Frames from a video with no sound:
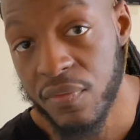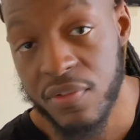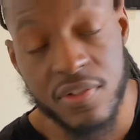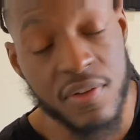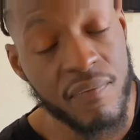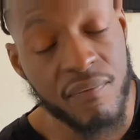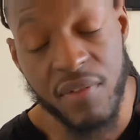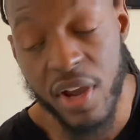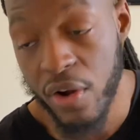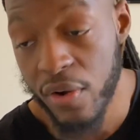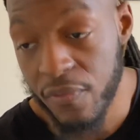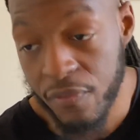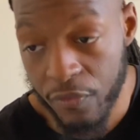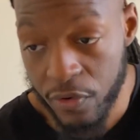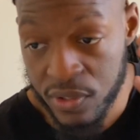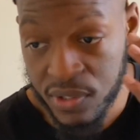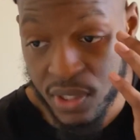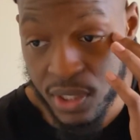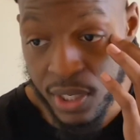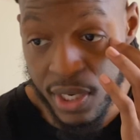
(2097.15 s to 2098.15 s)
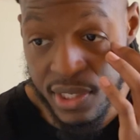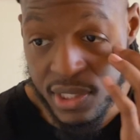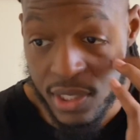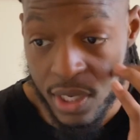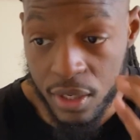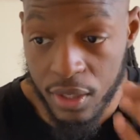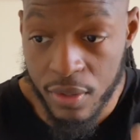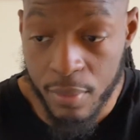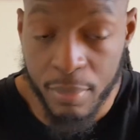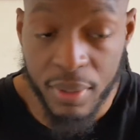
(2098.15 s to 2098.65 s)
It's the very first thing I
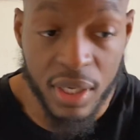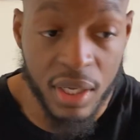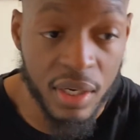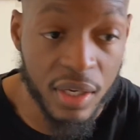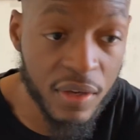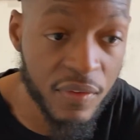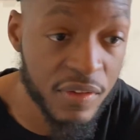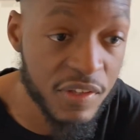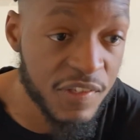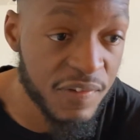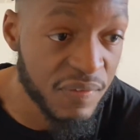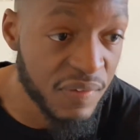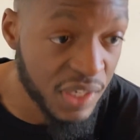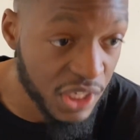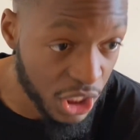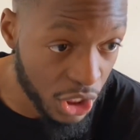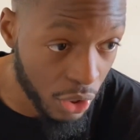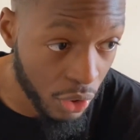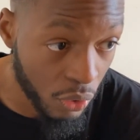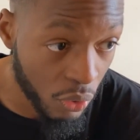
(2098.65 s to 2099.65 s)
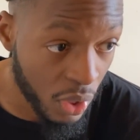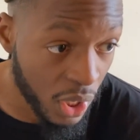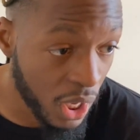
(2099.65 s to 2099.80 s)
said in the beginning of this video.